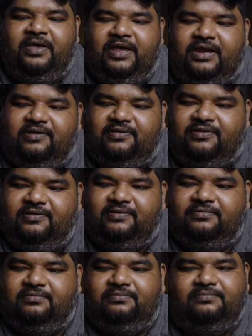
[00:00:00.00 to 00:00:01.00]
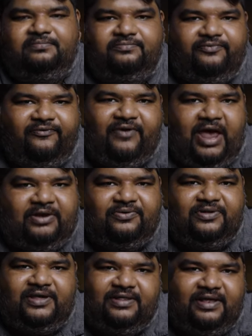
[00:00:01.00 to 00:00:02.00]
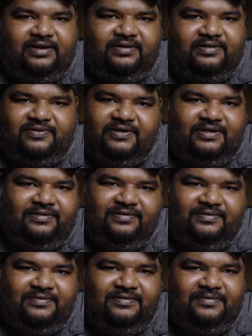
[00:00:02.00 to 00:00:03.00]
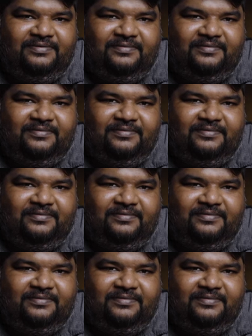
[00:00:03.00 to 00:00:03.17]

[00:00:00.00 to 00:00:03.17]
it is fair to say that this is